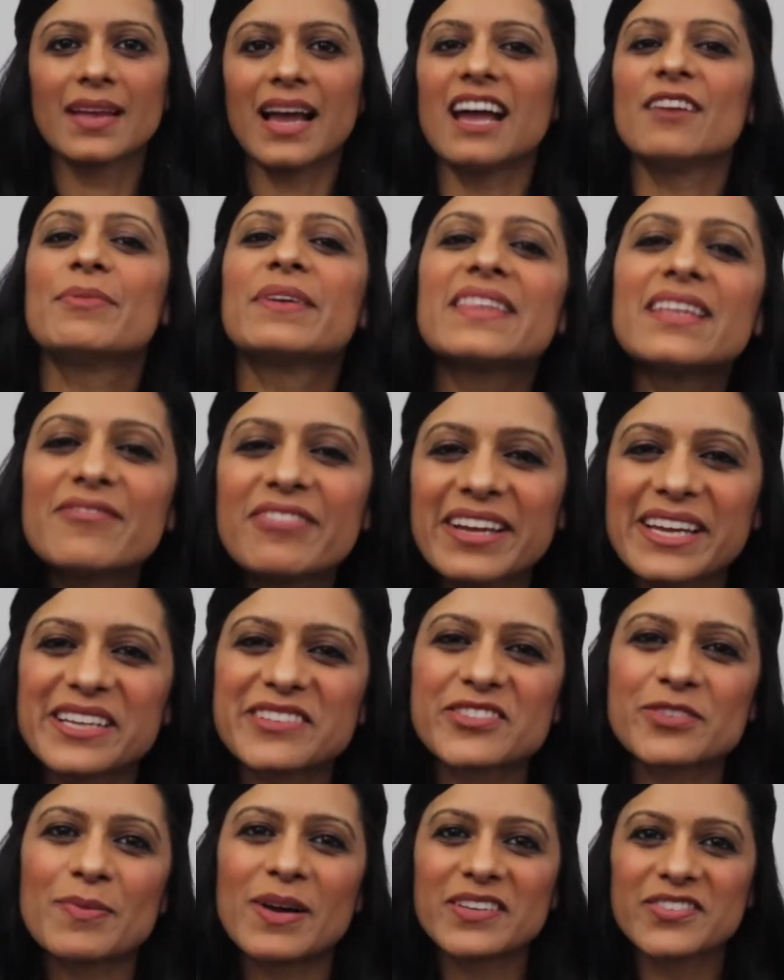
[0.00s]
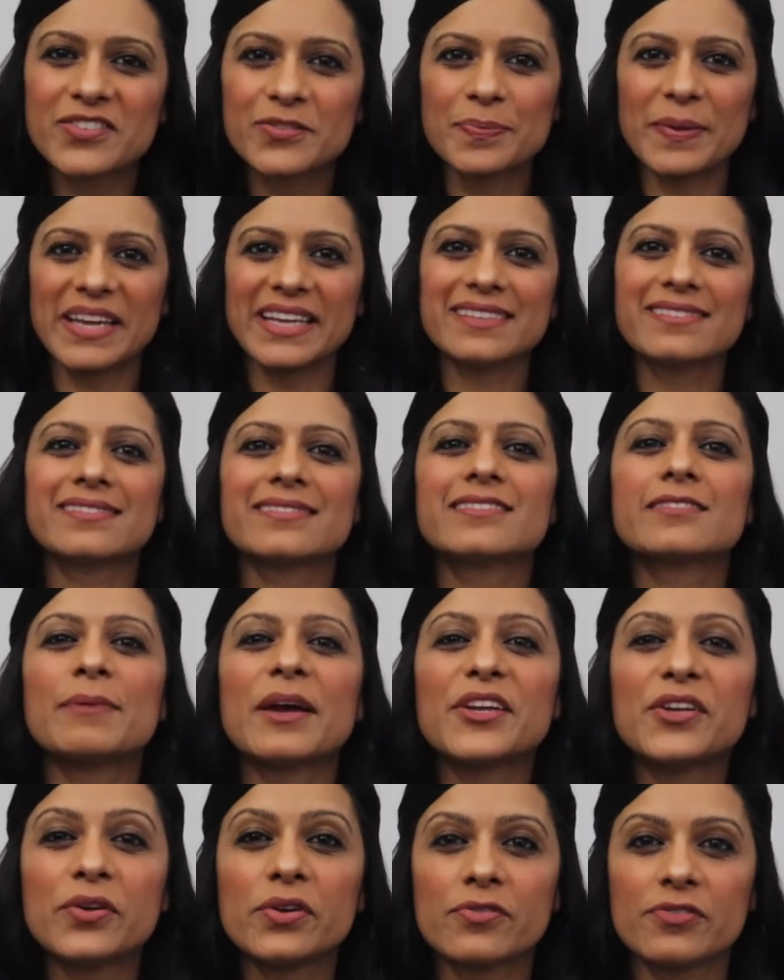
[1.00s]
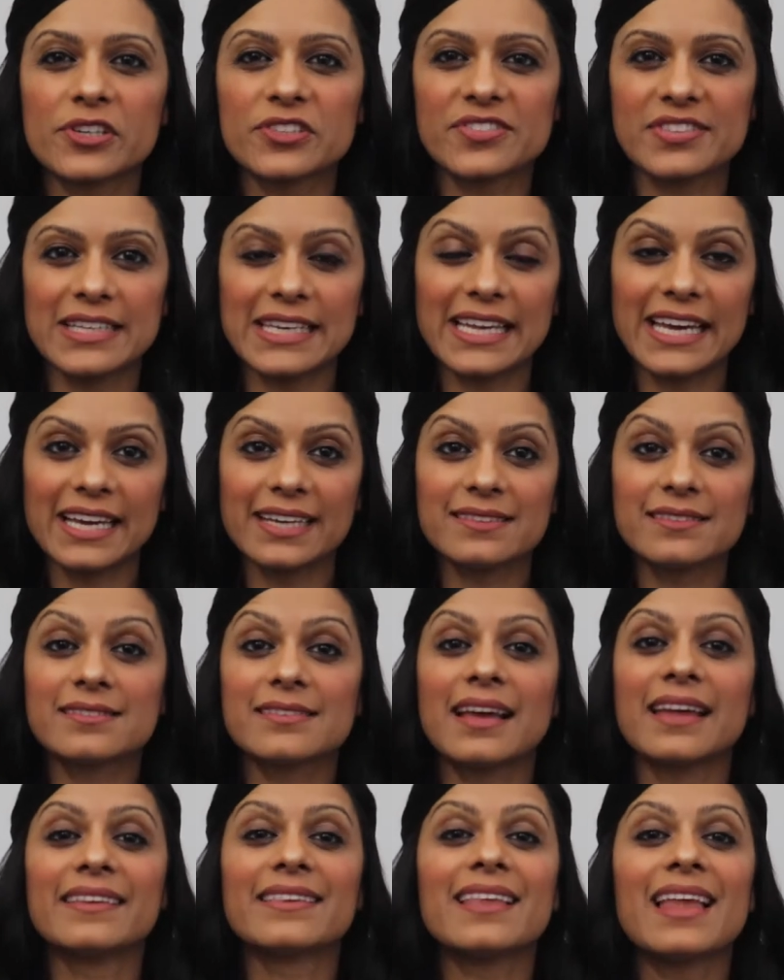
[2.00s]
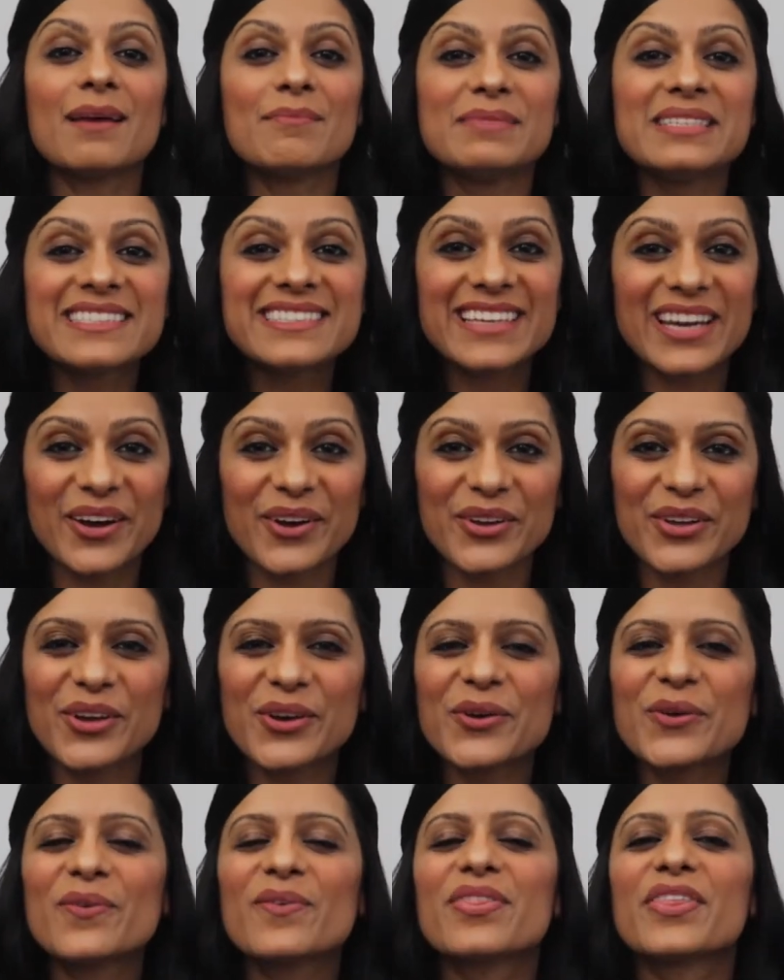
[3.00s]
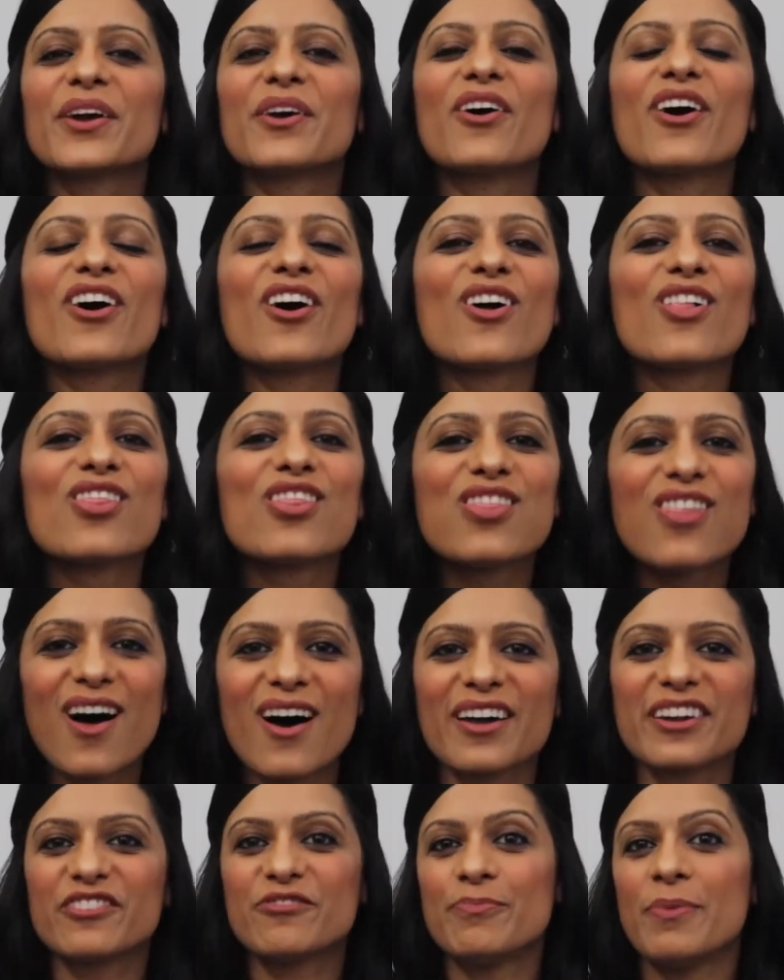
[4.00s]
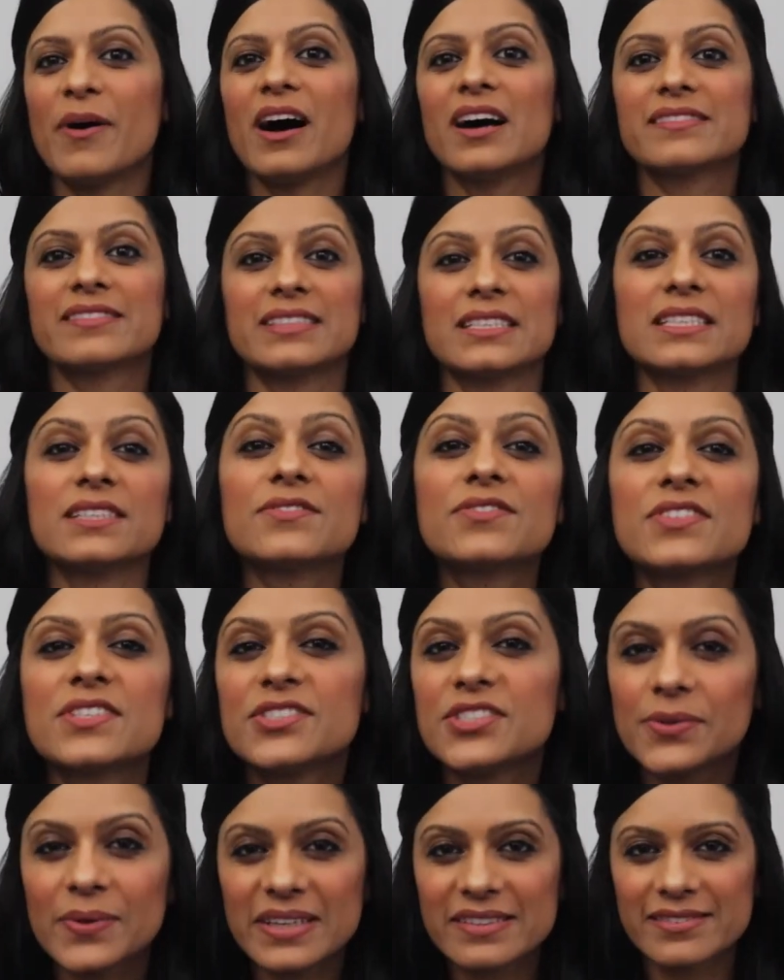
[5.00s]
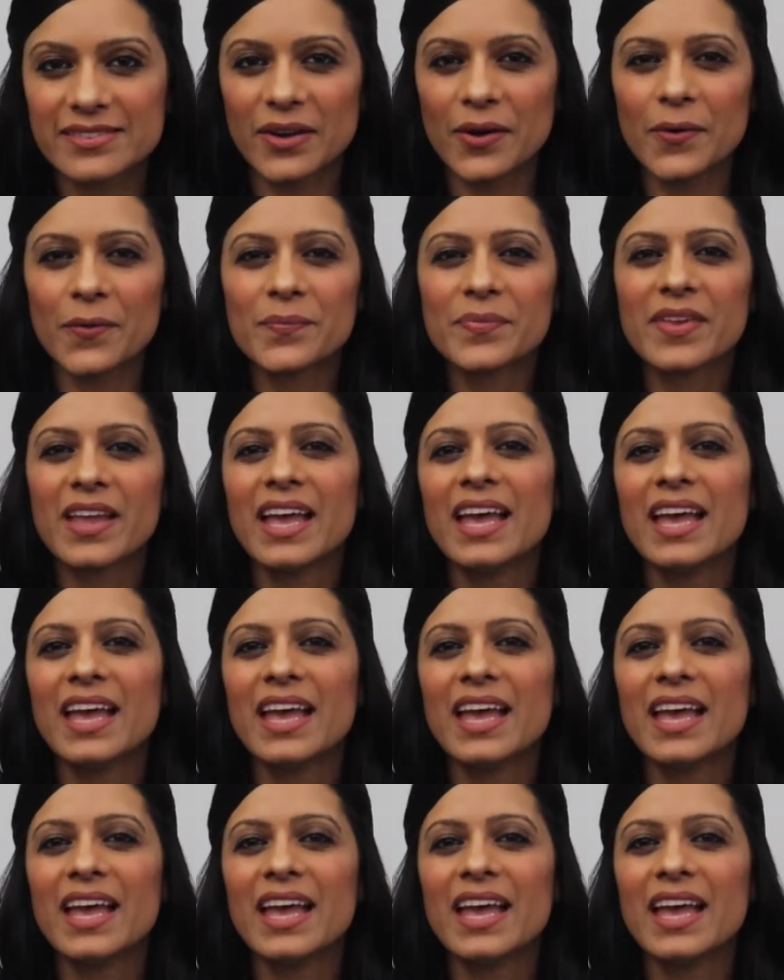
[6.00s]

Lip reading: I've been living in a small space since my university days, and let me tell you, there are a lot of positives to doing so.